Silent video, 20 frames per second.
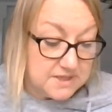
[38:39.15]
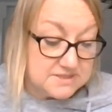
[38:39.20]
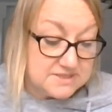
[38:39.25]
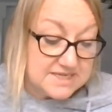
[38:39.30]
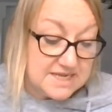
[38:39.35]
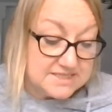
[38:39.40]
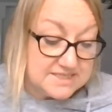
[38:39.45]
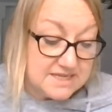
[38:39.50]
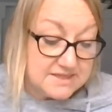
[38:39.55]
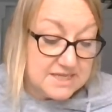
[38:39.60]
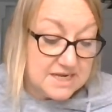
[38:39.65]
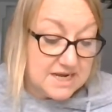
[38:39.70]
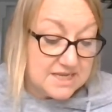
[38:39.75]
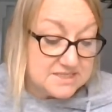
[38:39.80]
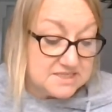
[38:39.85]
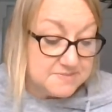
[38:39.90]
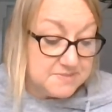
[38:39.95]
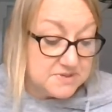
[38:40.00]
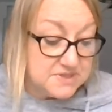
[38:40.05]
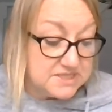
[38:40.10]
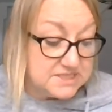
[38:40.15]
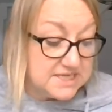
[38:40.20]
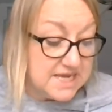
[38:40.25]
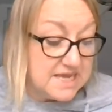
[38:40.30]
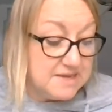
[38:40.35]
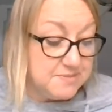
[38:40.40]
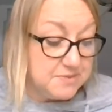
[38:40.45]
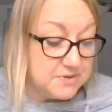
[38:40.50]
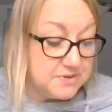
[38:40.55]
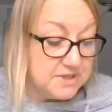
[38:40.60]
set down the glass upon the
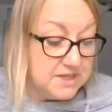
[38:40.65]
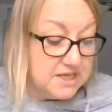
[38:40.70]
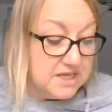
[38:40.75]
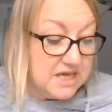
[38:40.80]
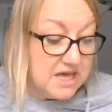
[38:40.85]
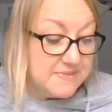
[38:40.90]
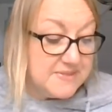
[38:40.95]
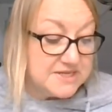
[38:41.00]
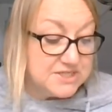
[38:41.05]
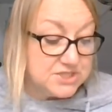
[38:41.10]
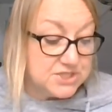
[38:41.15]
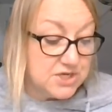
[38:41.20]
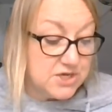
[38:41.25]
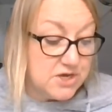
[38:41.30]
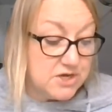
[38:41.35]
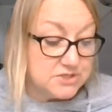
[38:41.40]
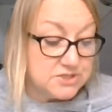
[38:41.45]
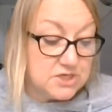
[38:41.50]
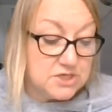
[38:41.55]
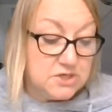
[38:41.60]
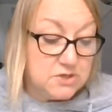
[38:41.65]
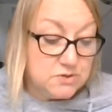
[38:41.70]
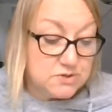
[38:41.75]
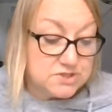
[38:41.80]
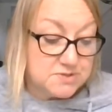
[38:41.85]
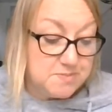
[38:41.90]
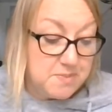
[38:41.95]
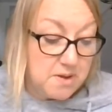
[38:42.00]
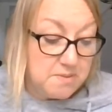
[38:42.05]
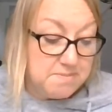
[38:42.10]
table, and then turned and
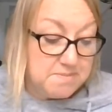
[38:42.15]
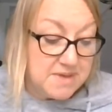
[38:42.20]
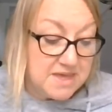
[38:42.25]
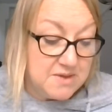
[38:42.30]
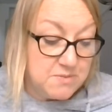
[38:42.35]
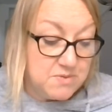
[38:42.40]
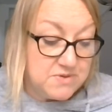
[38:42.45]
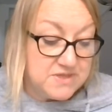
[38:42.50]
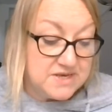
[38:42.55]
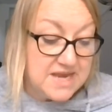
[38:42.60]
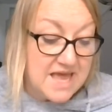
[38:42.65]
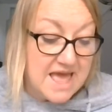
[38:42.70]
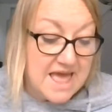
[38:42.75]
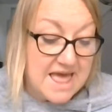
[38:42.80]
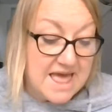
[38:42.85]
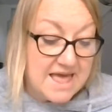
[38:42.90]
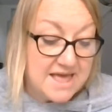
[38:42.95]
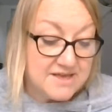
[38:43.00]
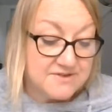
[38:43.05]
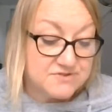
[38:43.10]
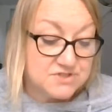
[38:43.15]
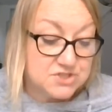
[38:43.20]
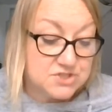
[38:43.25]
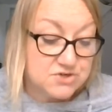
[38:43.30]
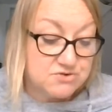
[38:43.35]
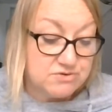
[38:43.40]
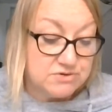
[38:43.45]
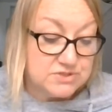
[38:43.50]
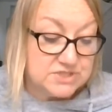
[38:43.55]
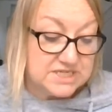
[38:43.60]
looked upon me with an air of
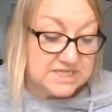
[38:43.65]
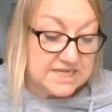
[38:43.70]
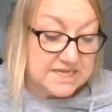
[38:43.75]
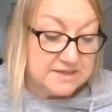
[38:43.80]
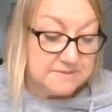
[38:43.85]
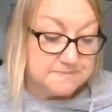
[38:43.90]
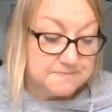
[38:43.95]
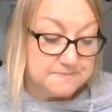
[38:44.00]
scrutiny.